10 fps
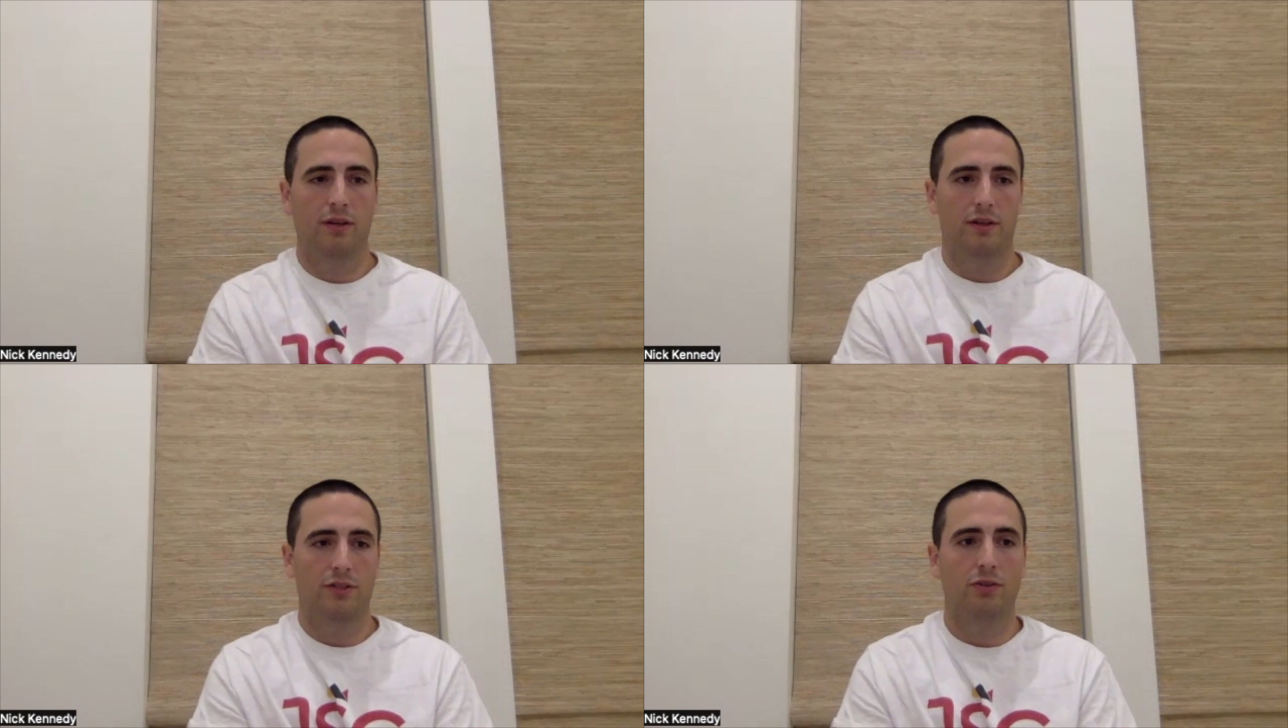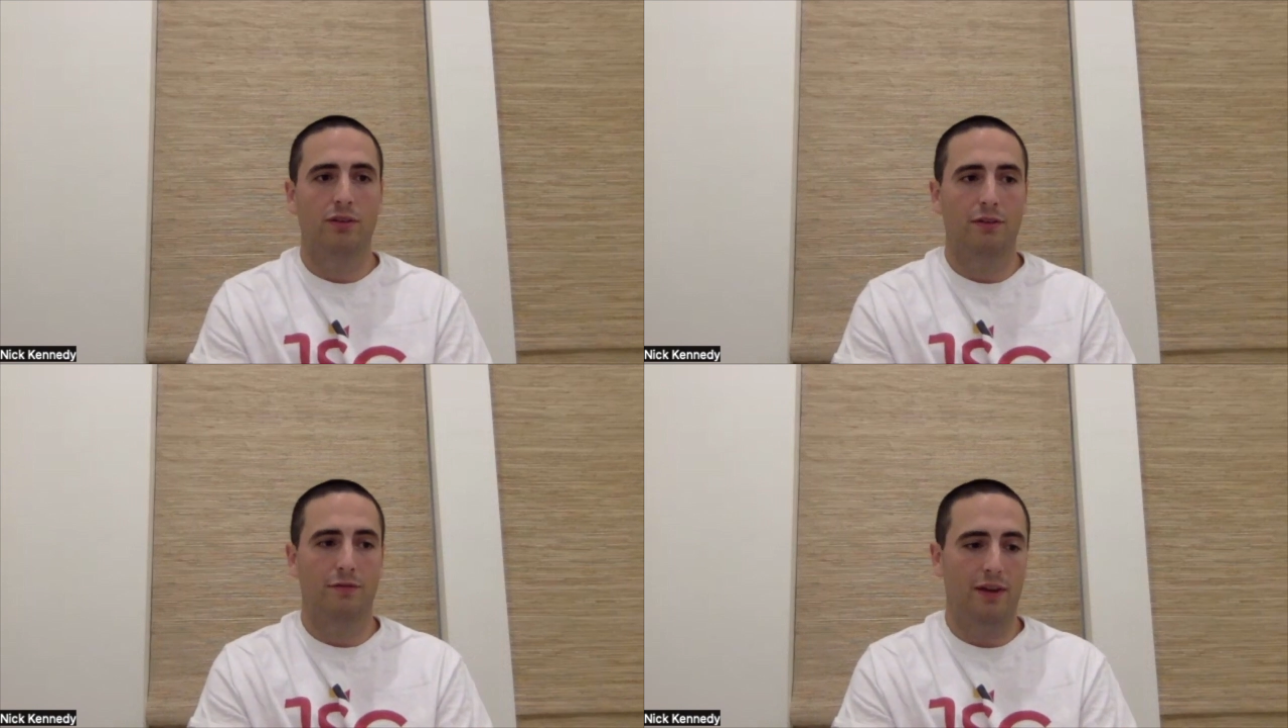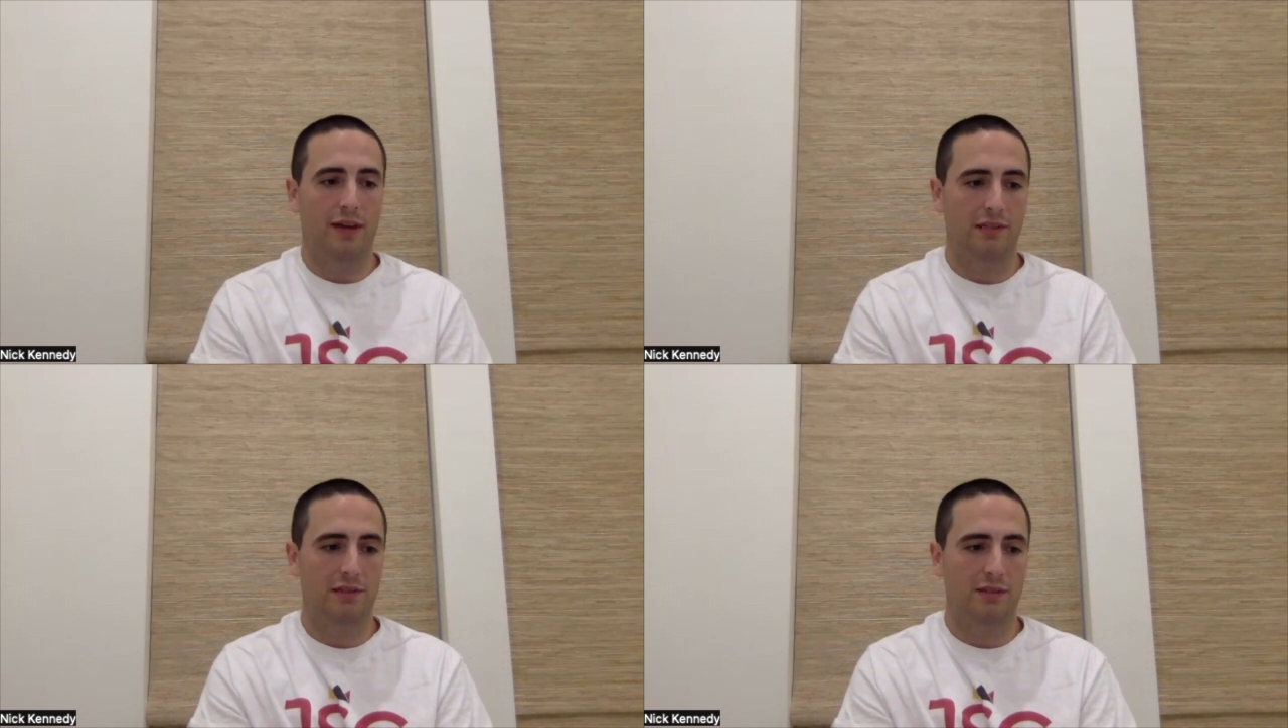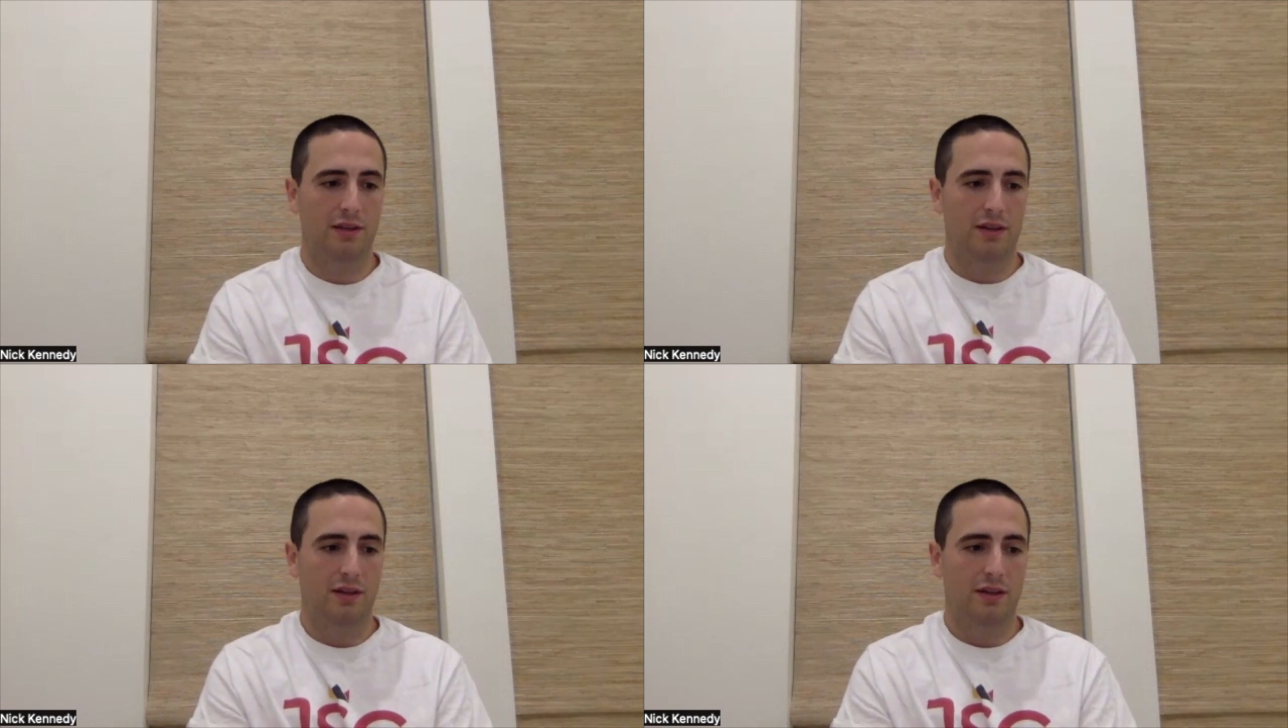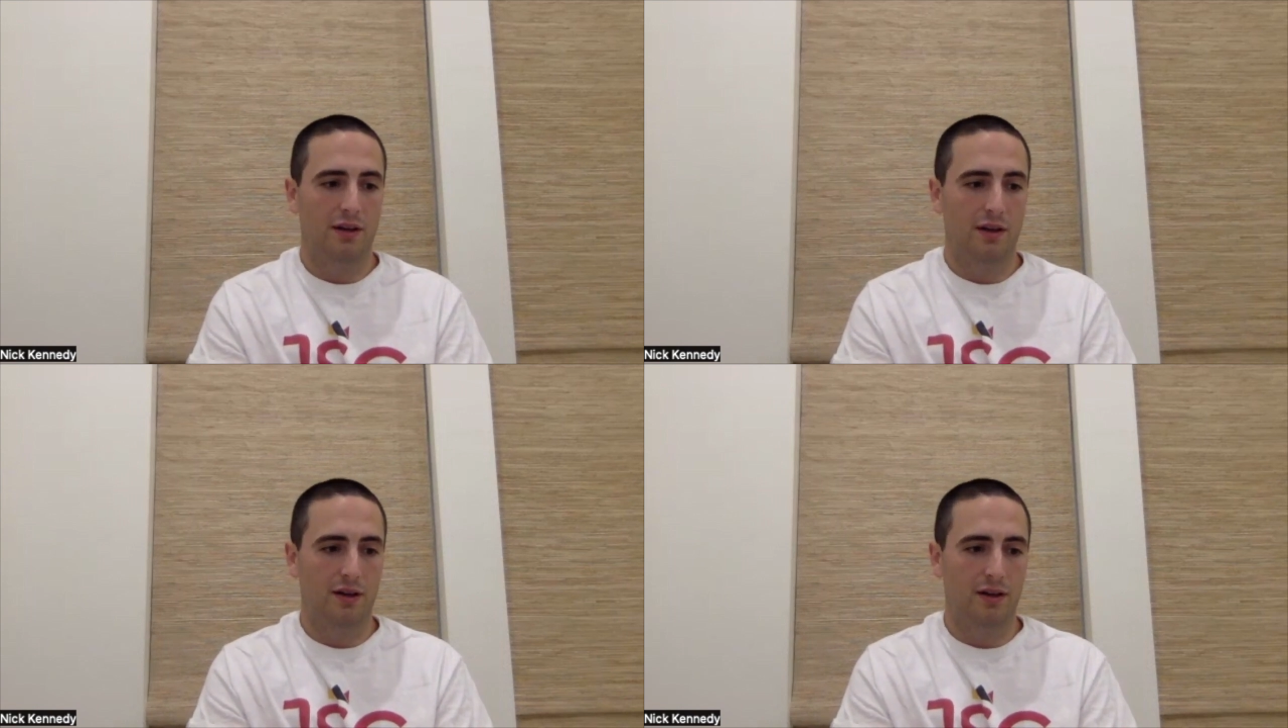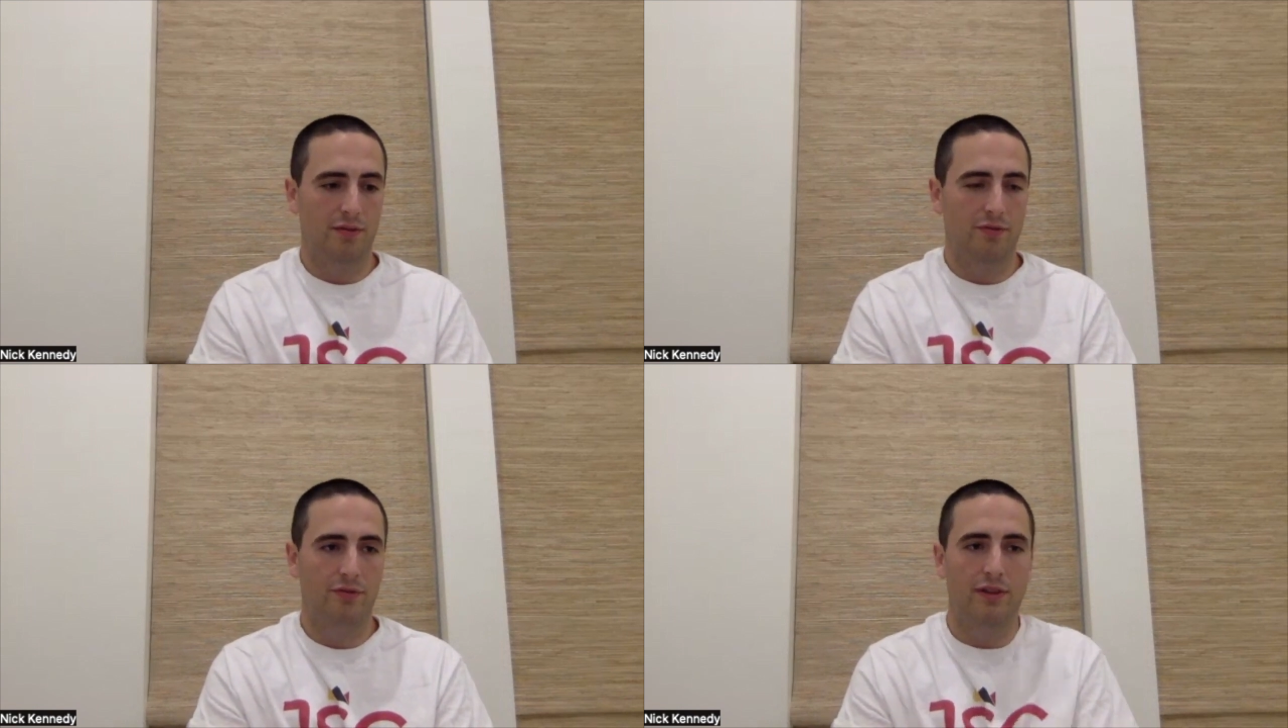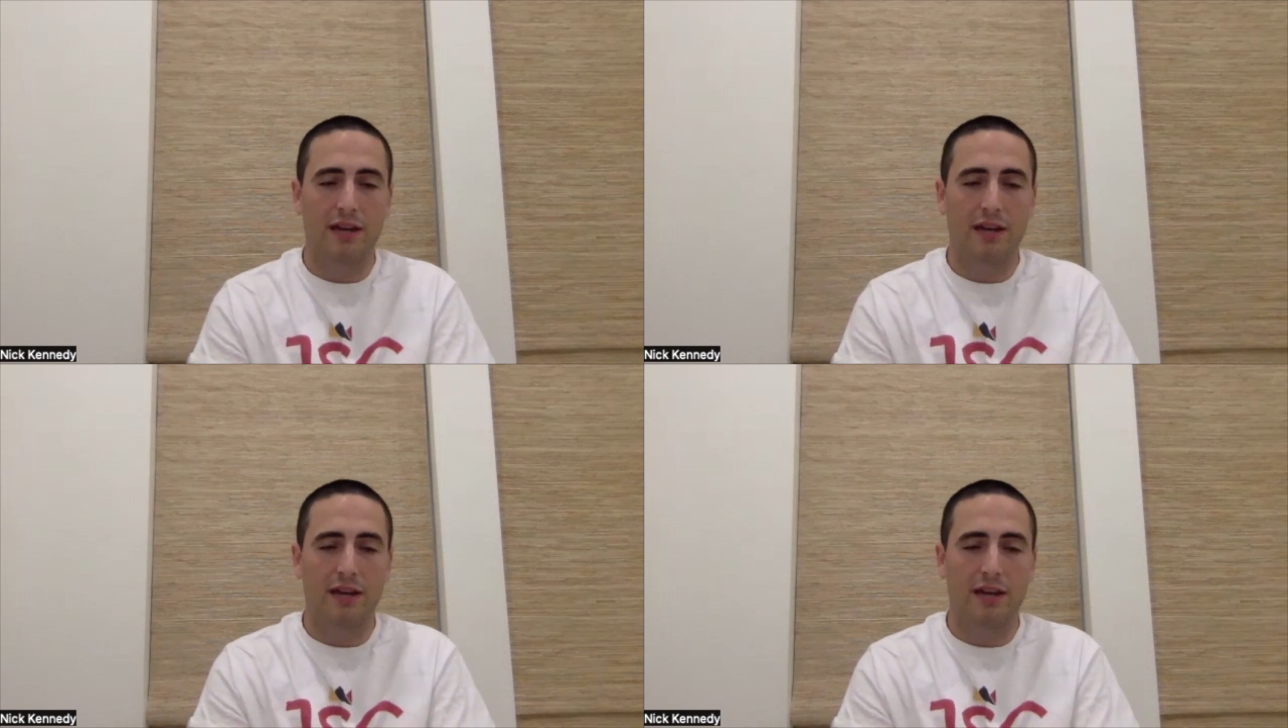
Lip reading: certainly the face of the